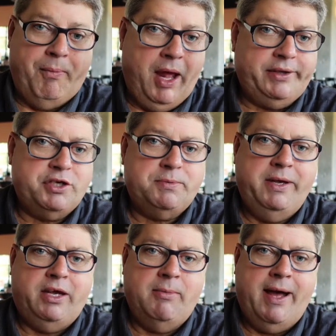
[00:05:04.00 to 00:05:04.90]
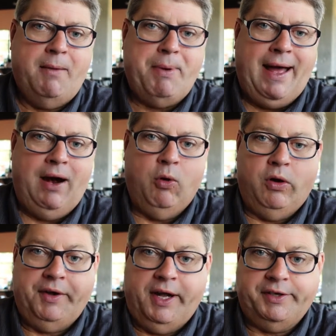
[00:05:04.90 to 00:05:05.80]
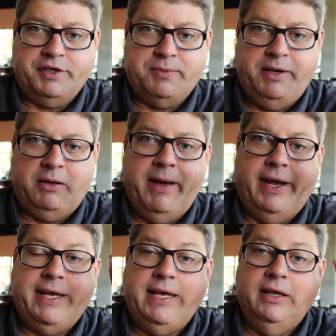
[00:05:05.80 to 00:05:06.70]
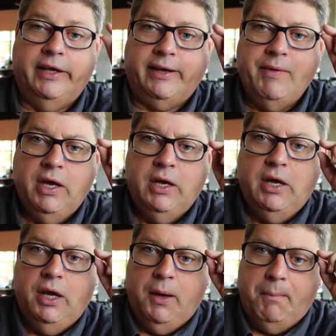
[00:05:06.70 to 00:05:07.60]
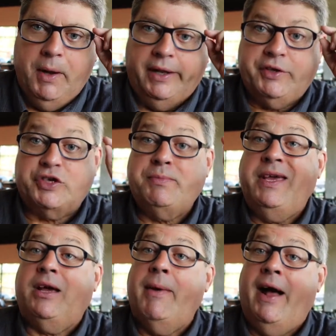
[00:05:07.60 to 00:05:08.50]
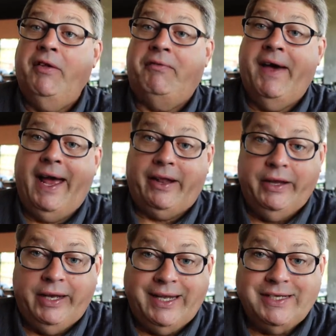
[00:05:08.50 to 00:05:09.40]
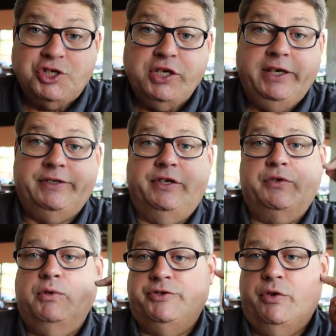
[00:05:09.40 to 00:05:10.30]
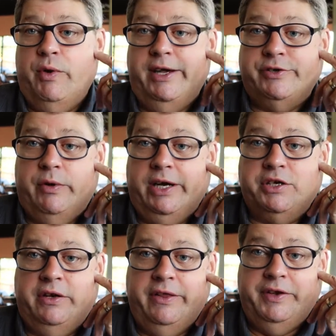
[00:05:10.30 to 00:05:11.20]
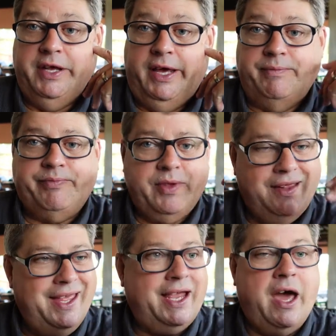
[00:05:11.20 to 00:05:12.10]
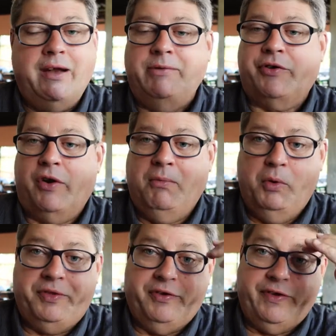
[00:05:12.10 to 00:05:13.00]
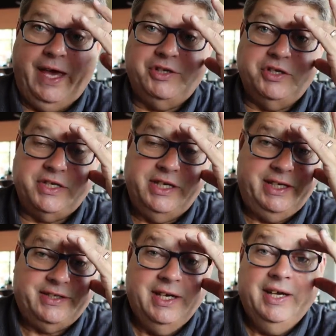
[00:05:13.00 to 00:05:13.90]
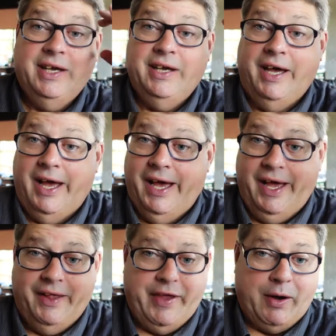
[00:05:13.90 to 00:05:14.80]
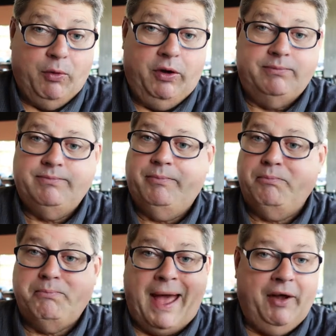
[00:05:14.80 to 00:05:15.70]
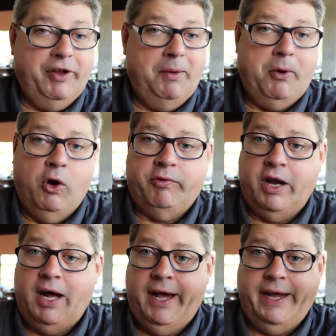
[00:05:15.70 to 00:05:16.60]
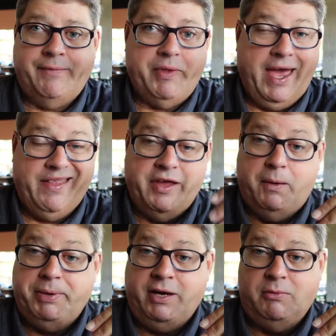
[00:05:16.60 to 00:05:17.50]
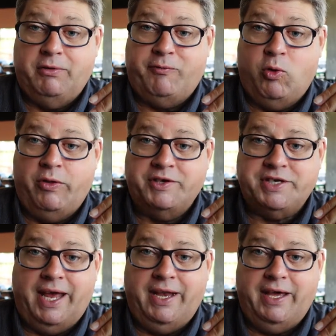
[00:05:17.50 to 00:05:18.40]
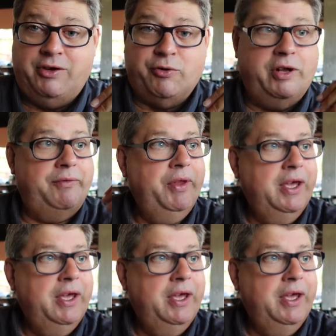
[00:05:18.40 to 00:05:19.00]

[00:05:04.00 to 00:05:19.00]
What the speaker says: not to speak about power, not to speak about healing, but to speak about the fact that in Jesus was a resurrection of the dead. And that got him in trouble with the Sadducees. They were bound up overnight and then appeared before the Sanhedrin.